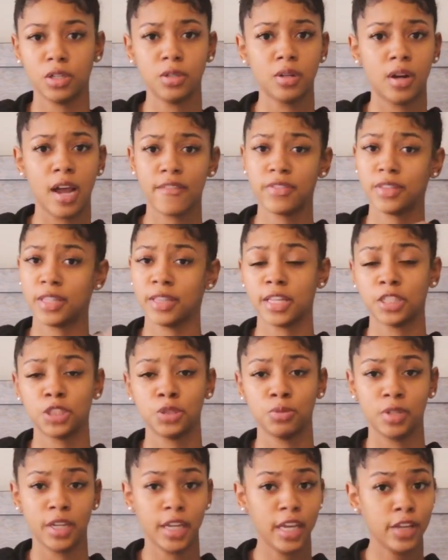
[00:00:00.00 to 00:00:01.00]
you know, everything that
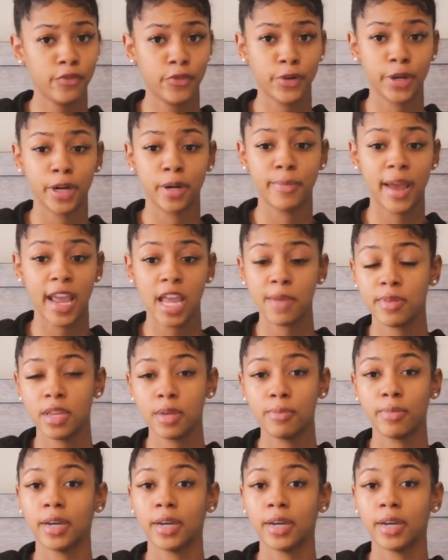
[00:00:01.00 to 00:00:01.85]
you need for your baby,